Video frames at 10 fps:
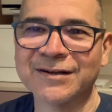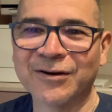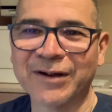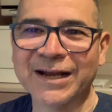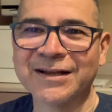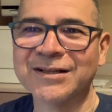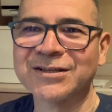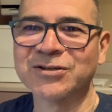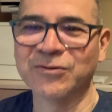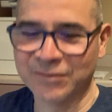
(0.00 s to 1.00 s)
All right,
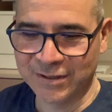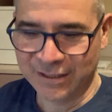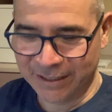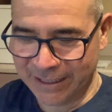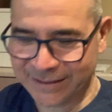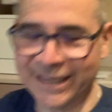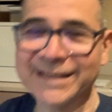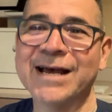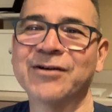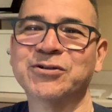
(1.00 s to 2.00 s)
so let's get
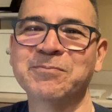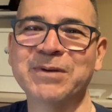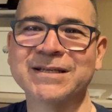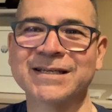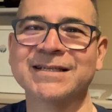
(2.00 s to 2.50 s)
down to business.